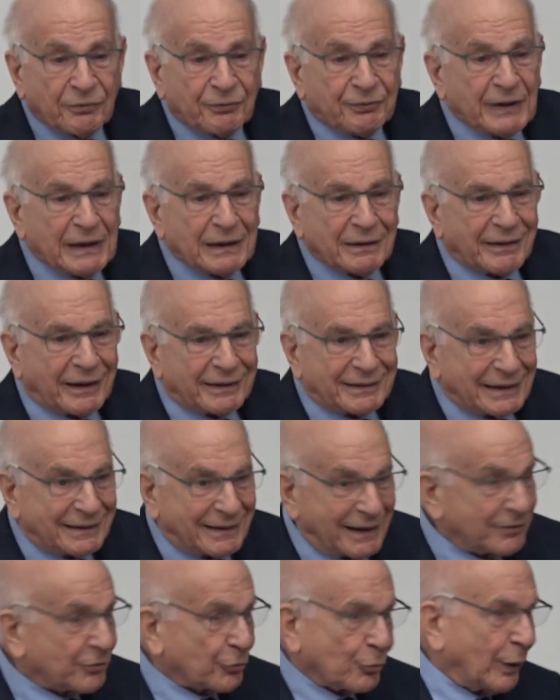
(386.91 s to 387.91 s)
feel that
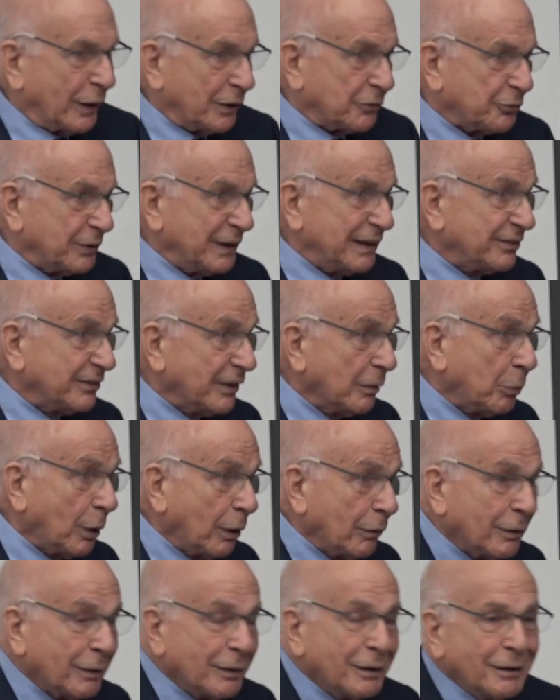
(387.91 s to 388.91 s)
it is quite
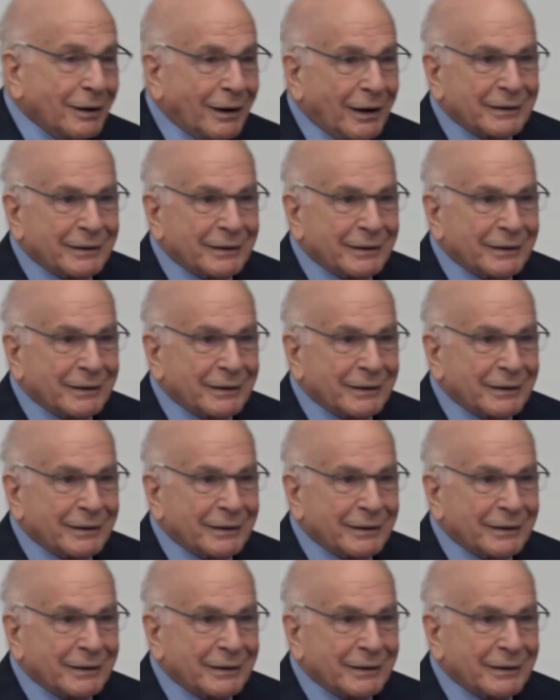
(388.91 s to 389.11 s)
reasonable.